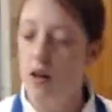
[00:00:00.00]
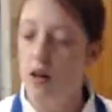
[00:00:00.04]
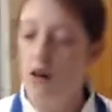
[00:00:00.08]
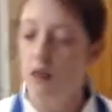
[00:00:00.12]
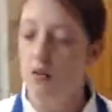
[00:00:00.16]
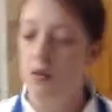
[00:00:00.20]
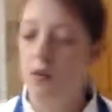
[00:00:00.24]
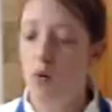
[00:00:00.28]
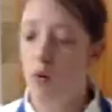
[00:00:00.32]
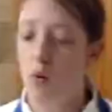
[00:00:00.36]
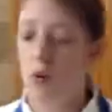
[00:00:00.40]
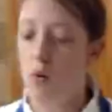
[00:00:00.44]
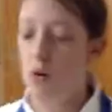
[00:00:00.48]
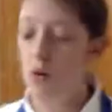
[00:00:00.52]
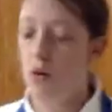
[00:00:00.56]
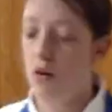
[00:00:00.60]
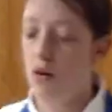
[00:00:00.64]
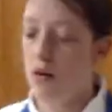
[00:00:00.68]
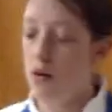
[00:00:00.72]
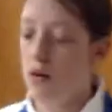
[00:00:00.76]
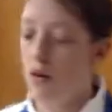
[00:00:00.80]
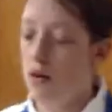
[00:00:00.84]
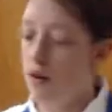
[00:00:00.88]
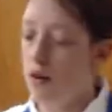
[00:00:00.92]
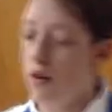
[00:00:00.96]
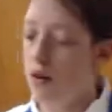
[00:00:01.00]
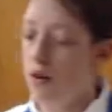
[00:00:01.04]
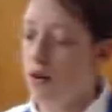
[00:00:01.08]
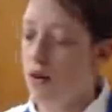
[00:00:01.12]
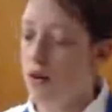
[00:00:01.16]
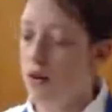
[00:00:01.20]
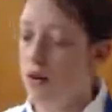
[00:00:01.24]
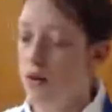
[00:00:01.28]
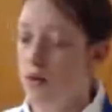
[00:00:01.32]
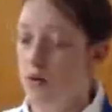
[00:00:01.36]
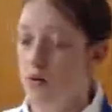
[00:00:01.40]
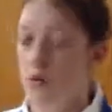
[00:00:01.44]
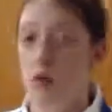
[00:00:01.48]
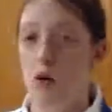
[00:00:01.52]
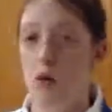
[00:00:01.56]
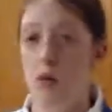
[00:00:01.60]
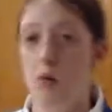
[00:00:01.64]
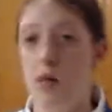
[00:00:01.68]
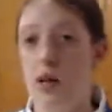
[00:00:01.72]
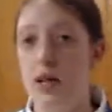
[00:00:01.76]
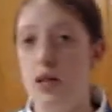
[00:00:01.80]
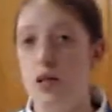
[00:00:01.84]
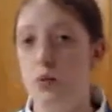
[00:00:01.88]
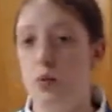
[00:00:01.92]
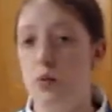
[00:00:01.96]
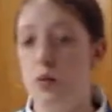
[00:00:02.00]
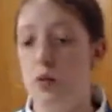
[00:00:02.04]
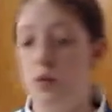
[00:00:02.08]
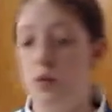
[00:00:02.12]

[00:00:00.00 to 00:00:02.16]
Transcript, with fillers: for uh, a week's worth